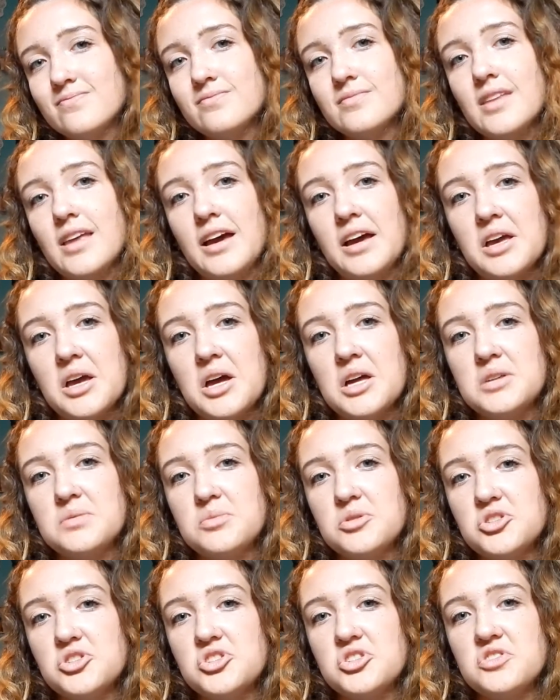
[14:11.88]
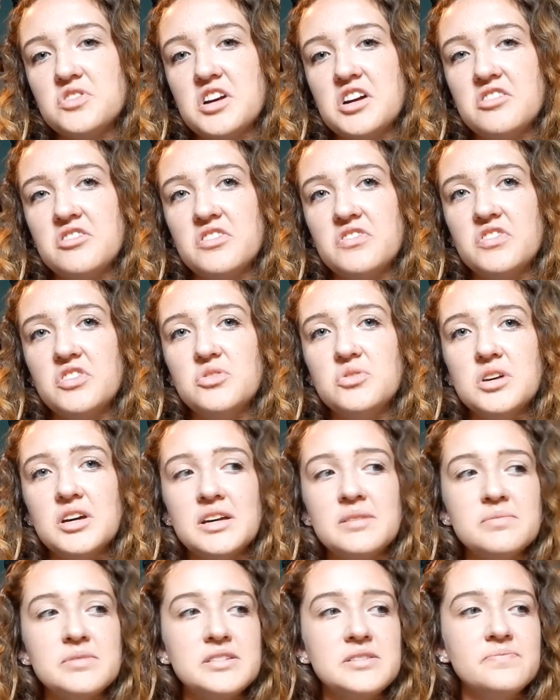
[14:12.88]
I got pushed around a few
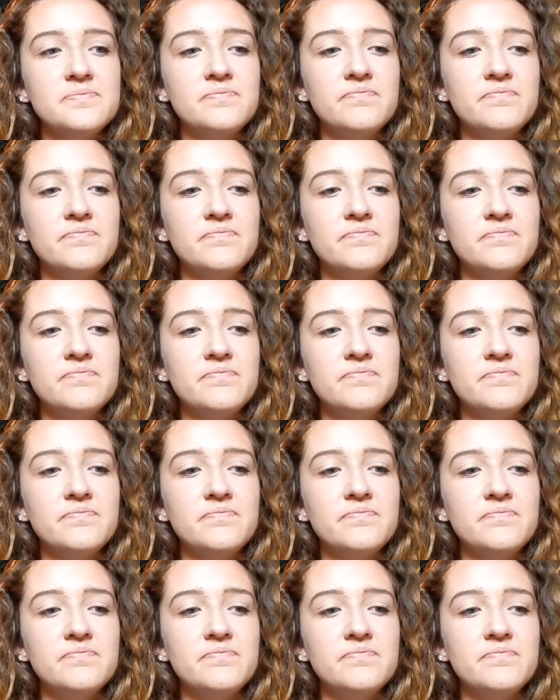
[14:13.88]
times.